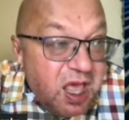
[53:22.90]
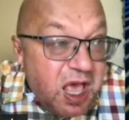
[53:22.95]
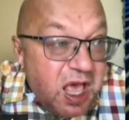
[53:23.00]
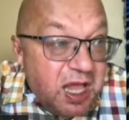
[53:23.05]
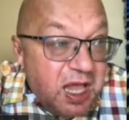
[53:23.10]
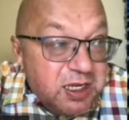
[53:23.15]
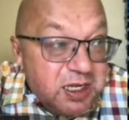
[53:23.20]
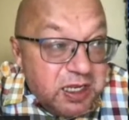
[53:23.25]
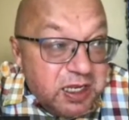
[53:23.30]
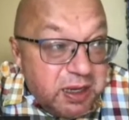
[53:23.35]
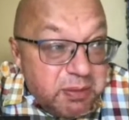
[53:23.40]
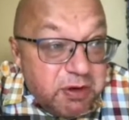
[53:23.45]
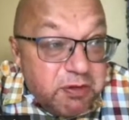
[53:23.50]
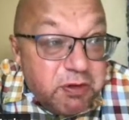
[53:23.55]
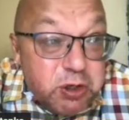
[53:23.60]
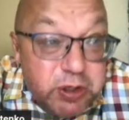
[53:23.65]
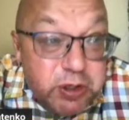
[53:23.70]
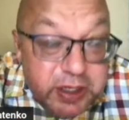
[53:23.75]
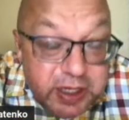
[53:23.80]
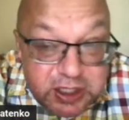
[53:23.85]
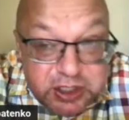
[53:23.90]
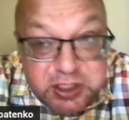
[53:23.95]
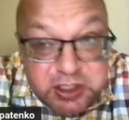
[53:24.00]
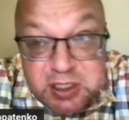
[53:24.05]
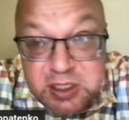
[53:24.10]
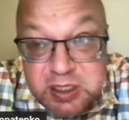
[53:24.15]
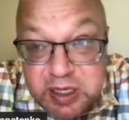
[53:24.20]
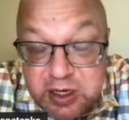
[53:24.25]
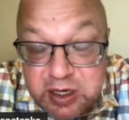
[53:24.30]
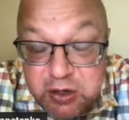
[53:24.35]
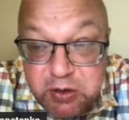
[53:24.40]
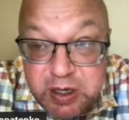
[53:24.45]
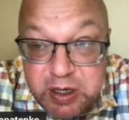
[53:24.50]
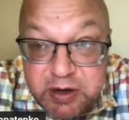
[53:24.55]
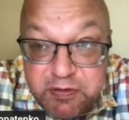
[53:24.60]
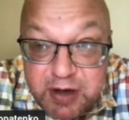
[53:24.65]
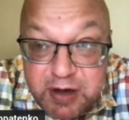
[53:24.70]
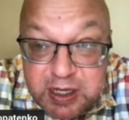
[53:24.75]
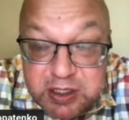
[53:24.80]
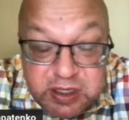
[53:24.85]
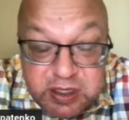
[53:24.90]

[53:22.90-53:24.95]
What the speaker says: LLM evaluation, like one